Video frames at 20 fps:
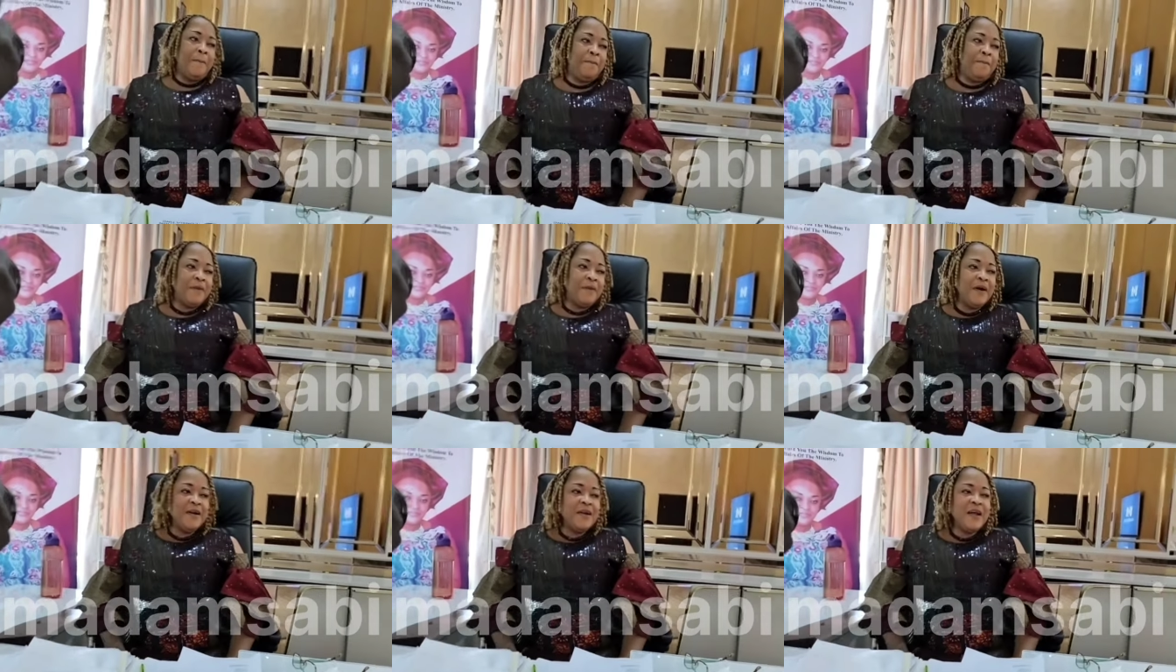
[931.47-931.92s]

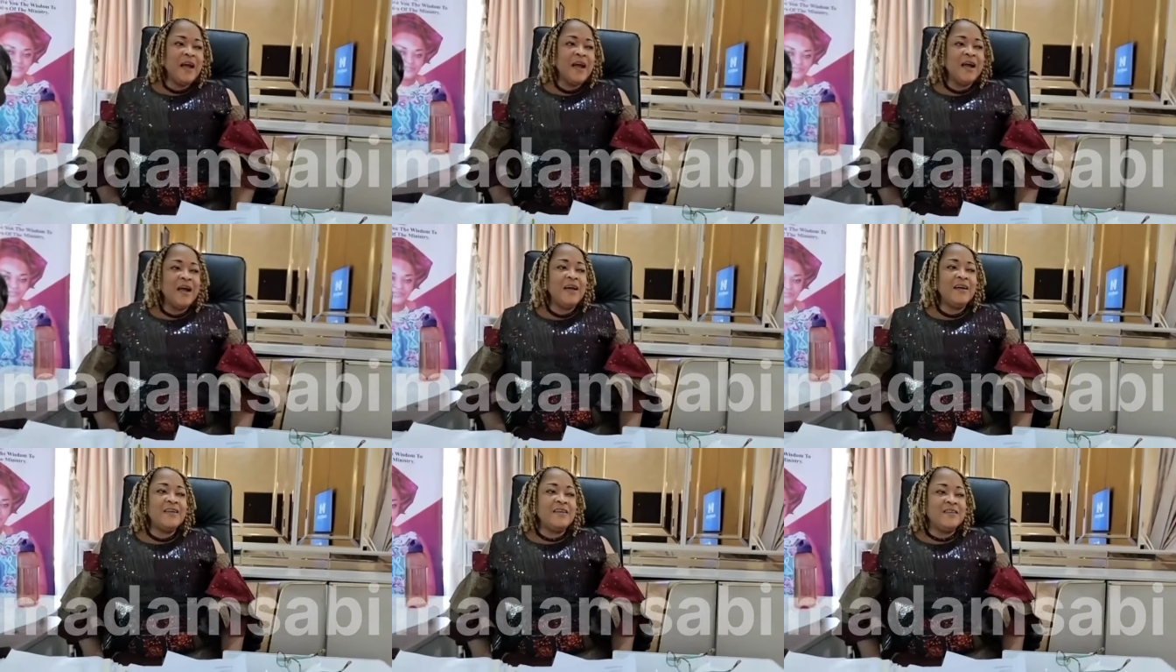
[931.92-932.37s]

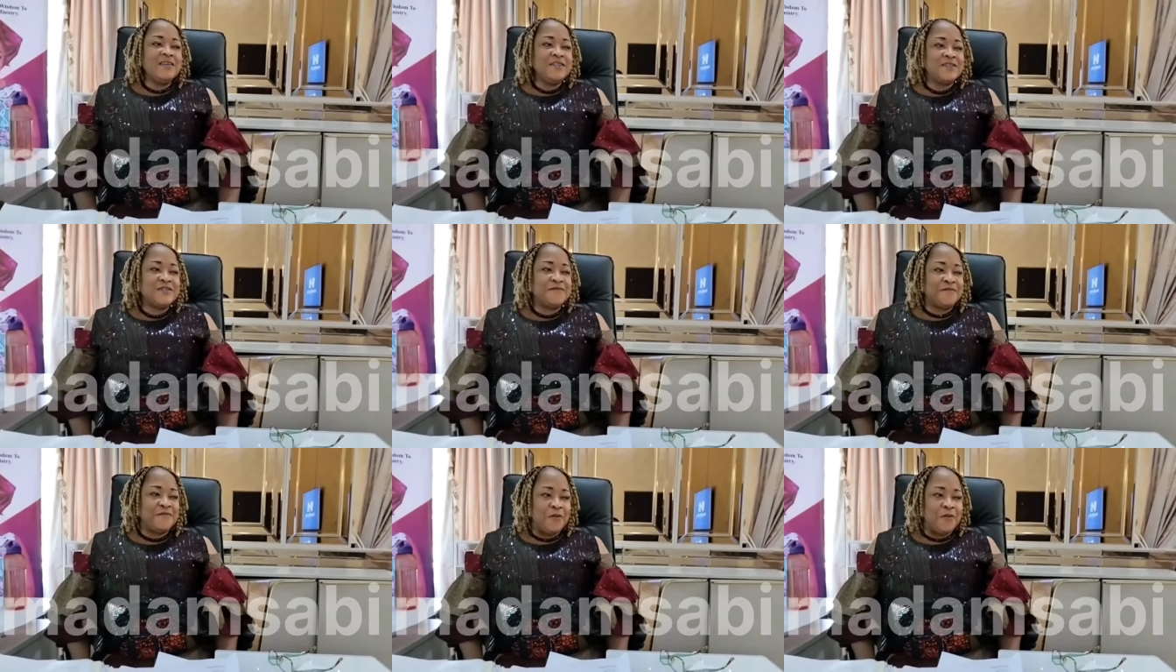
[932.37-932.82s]
prayer
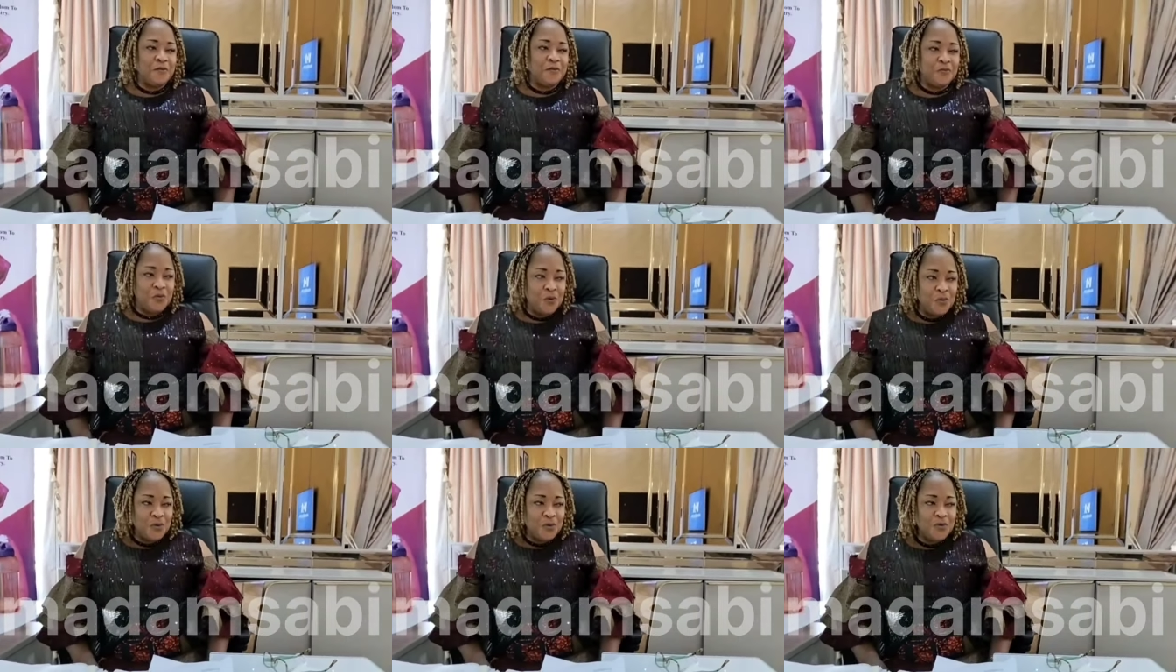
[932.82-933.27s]
is for
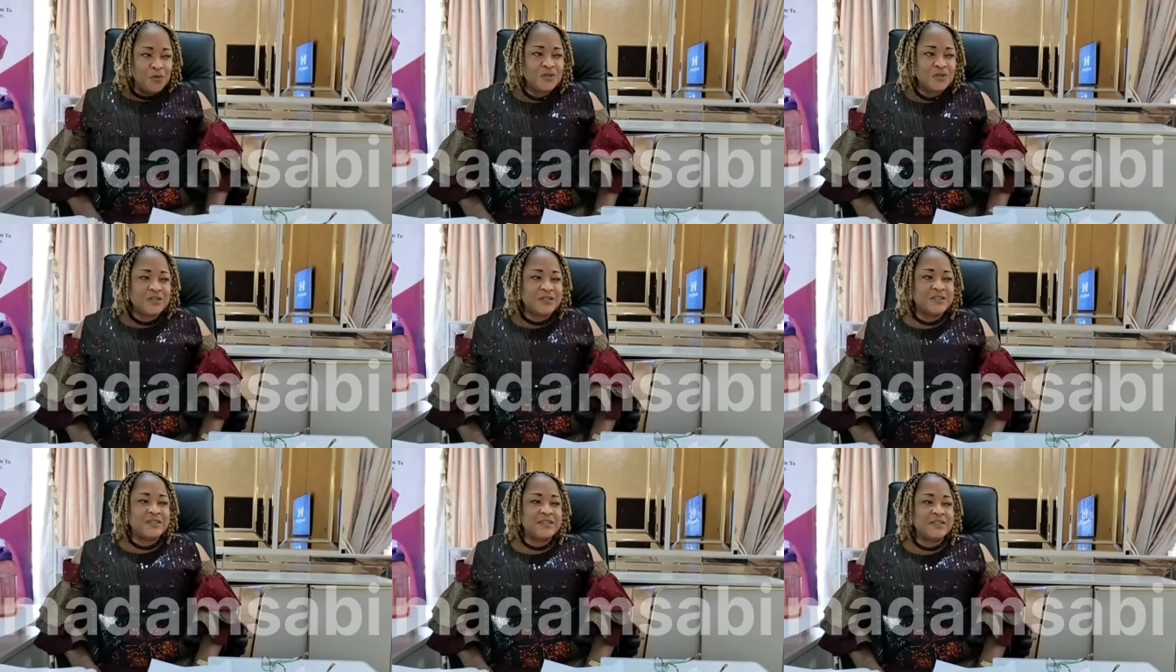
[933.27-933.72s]

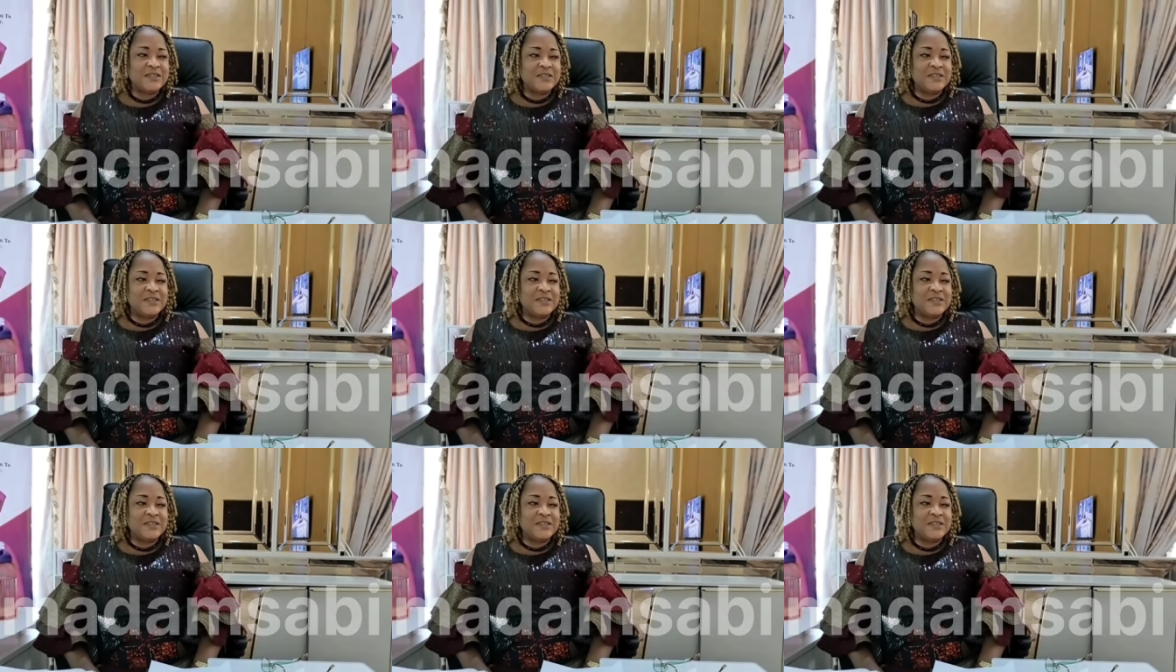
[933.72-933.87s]
those